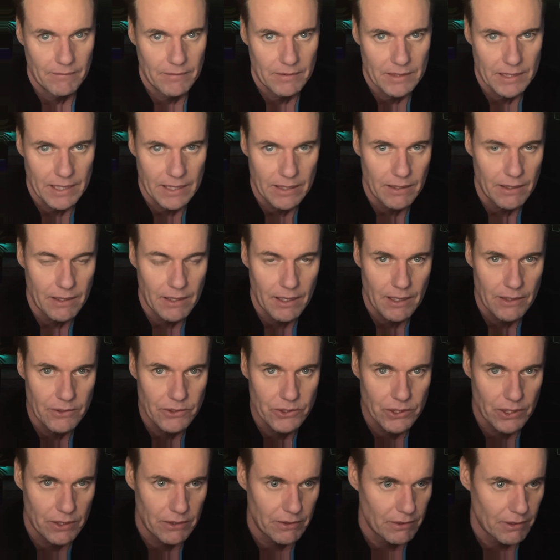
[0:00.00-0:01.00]
Did he catch
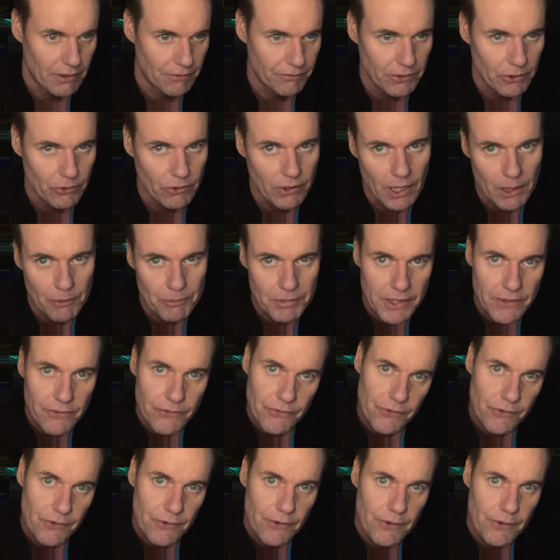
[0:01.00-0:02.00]
a few guppies?